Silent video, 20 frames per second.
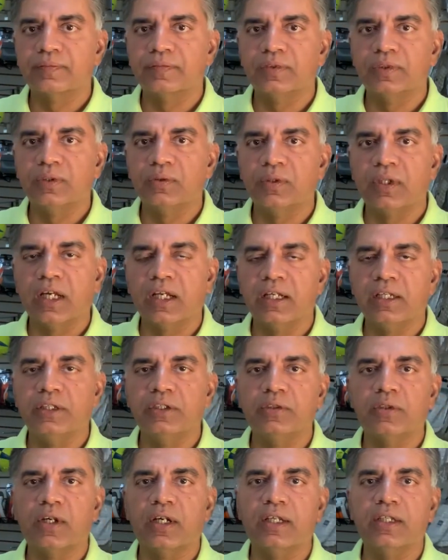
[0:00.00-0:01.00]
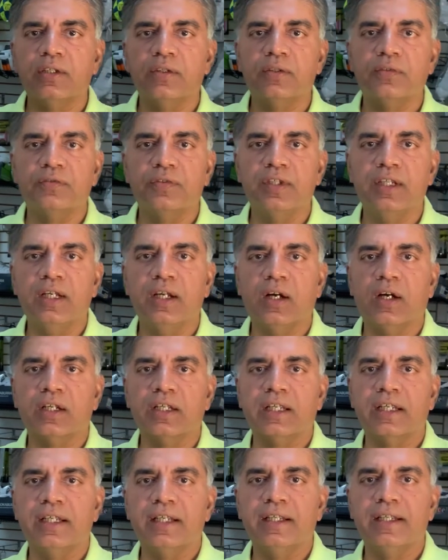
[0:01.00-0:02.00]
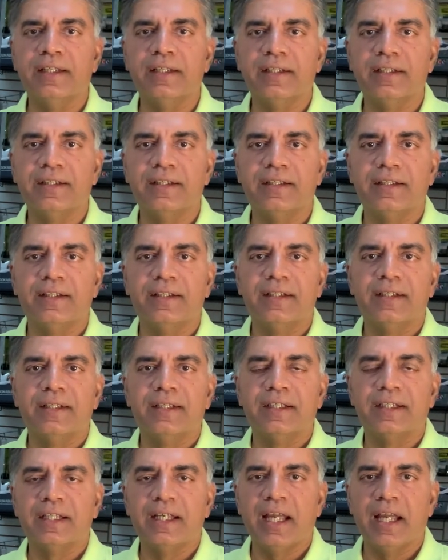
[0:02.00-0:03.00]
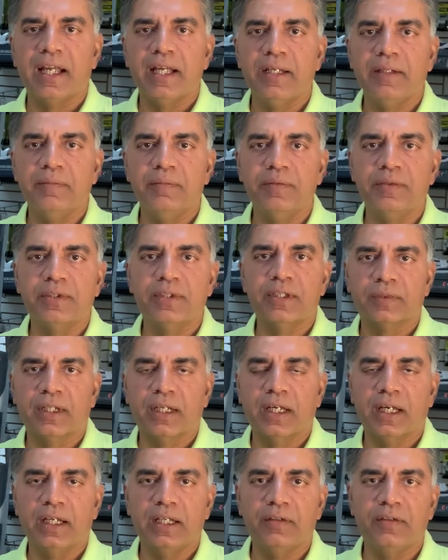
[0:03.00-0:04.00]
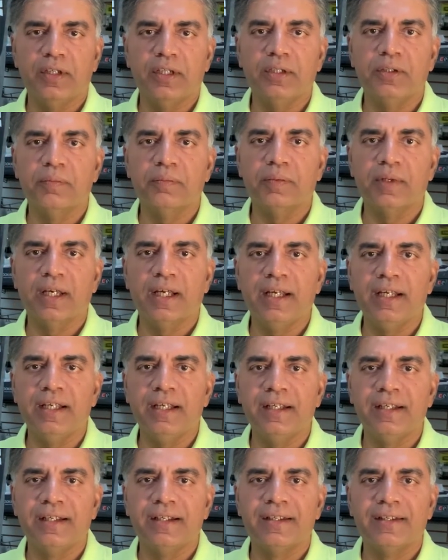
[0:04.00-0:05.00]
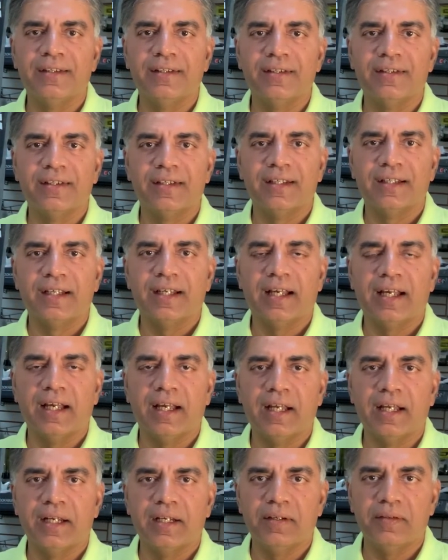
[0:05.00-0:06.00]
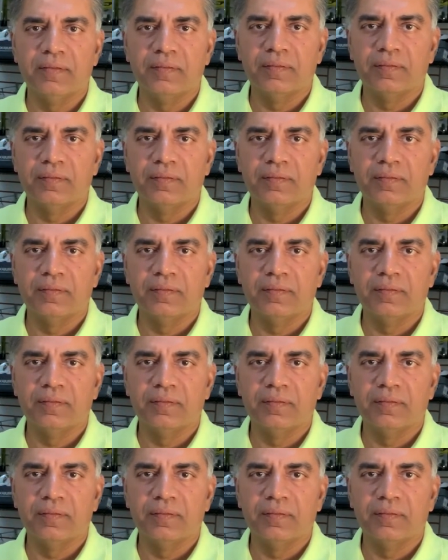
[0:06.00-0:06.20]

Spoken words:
you can enjoy your field hockey games anywhere you play and